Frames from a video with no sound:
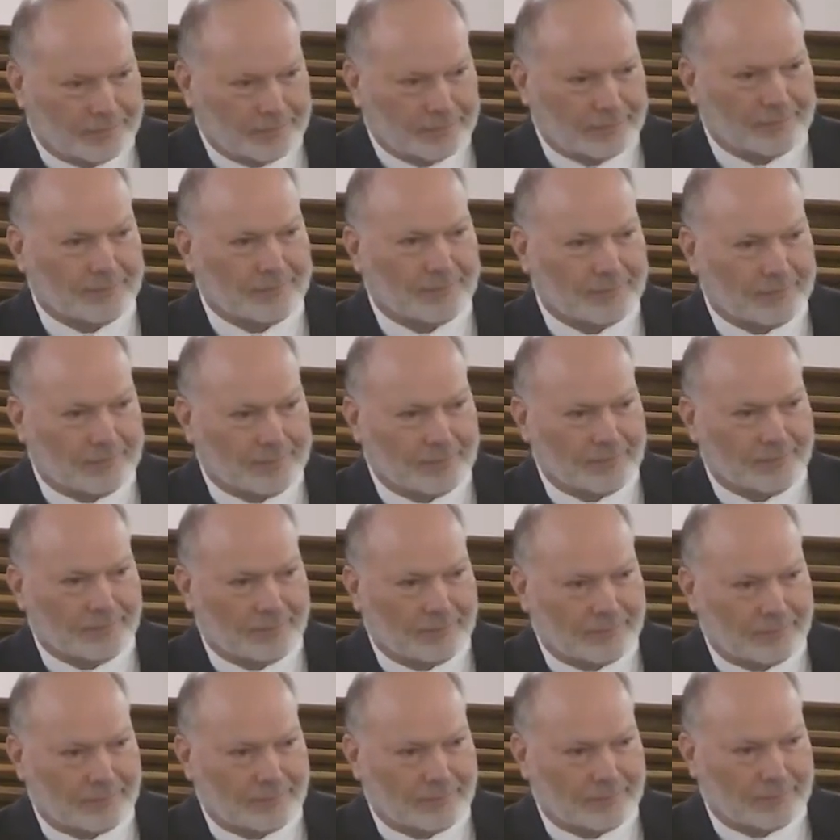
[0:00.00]

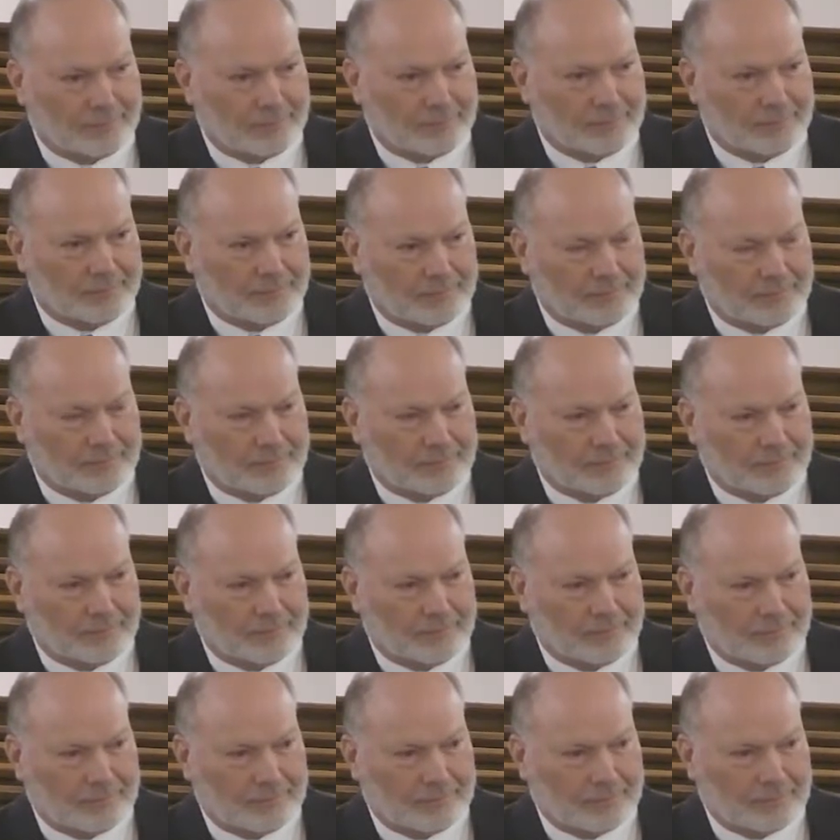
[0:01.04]

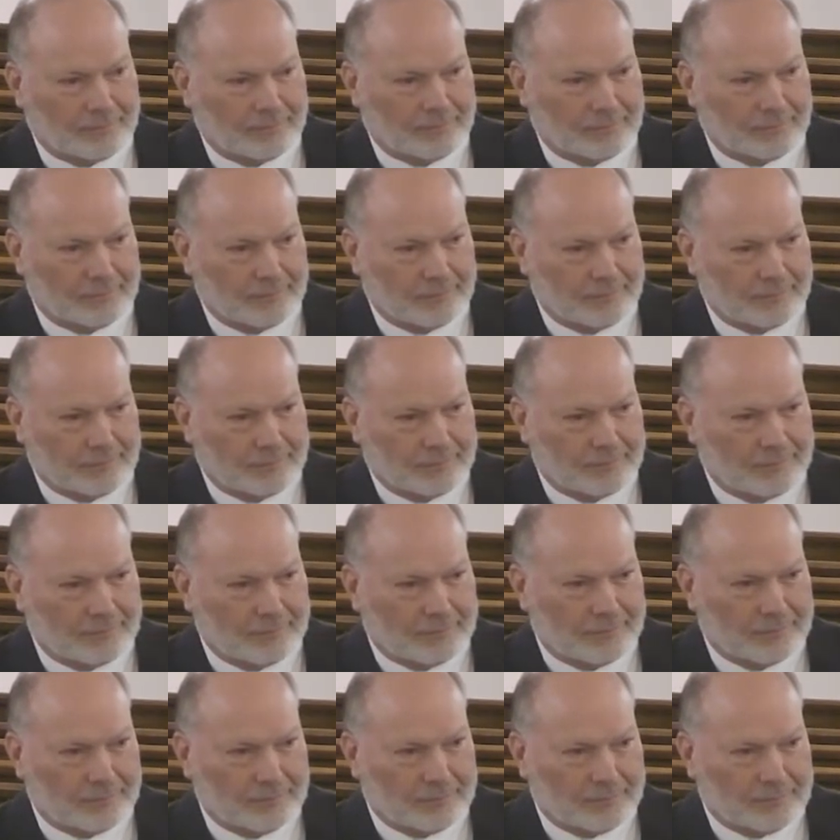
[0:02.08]

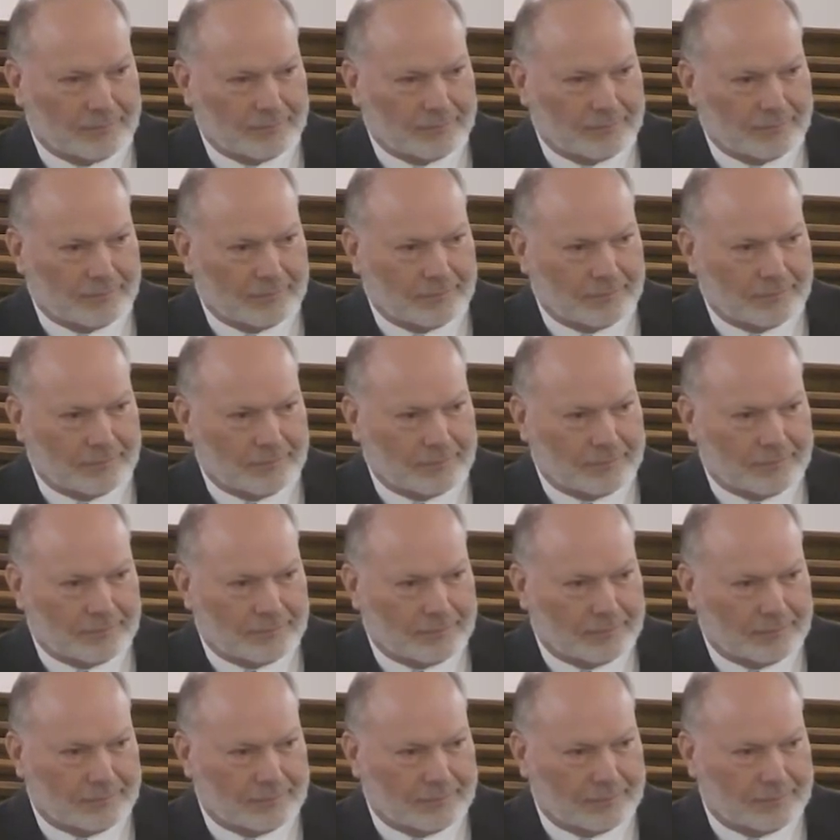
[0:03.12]

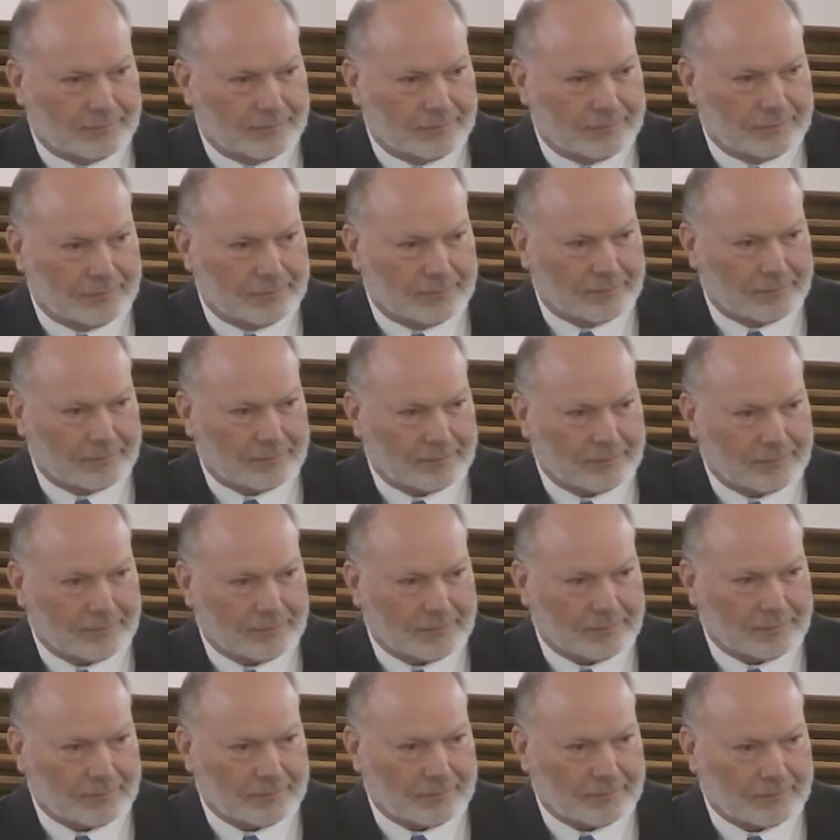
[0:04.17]

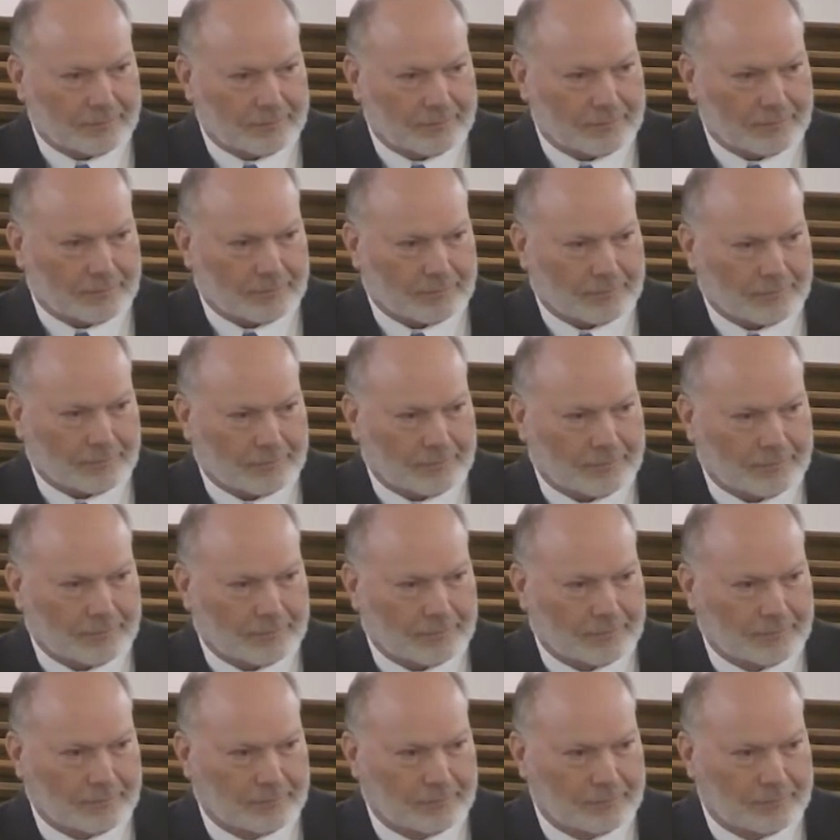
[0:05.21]

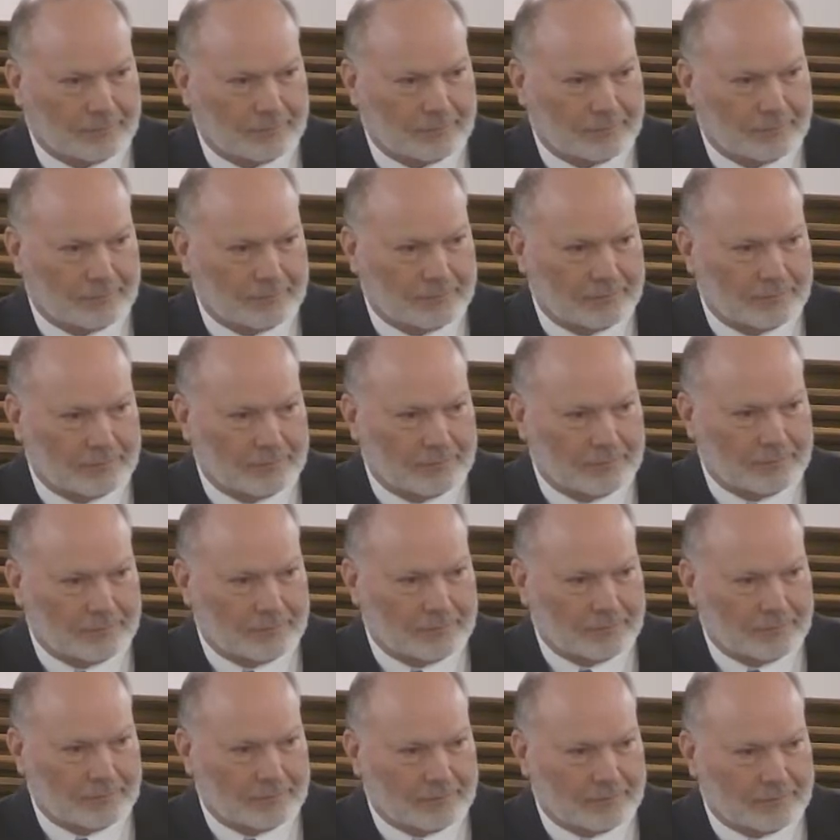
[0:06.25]

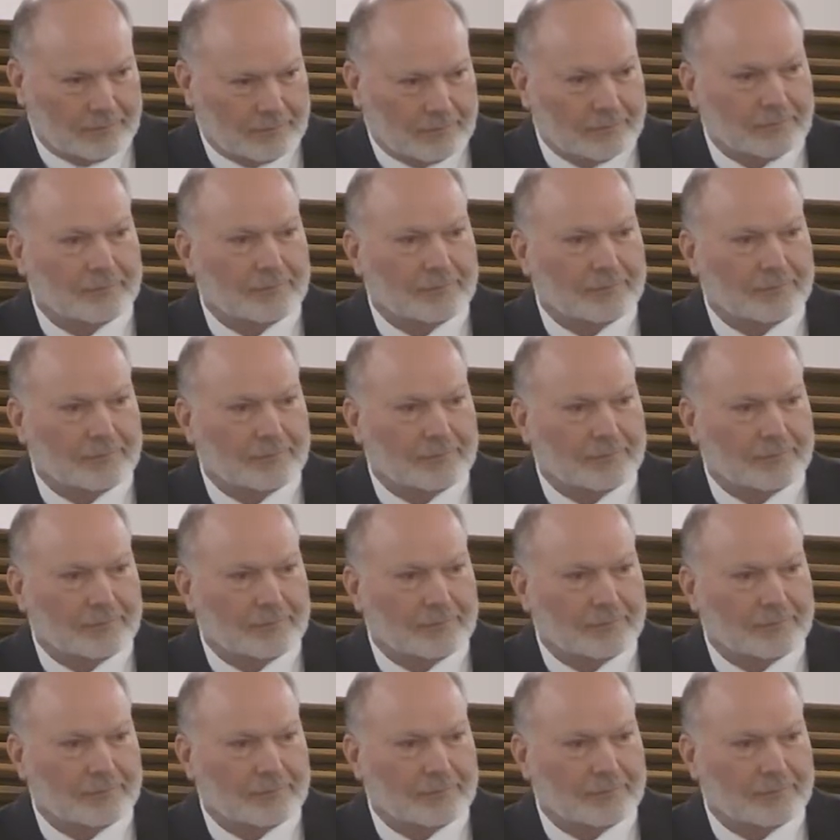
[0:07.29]
No one is speaking in this clip.